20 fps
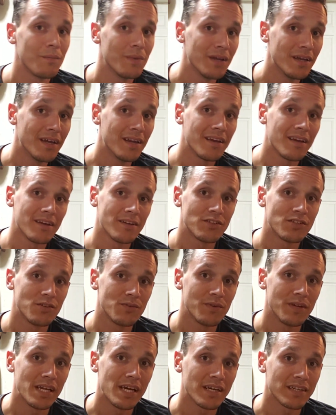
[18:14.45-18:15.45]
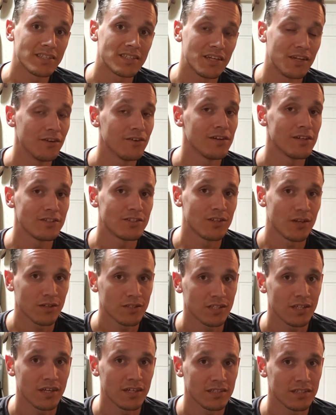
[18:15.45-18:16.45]
to be getting into next here on
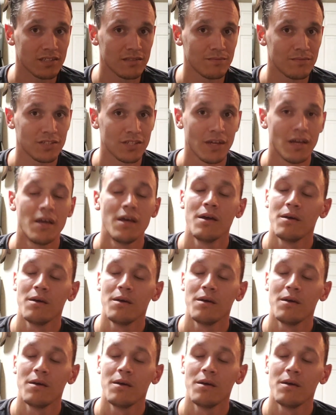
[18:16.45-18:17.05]
Chuck's Customs,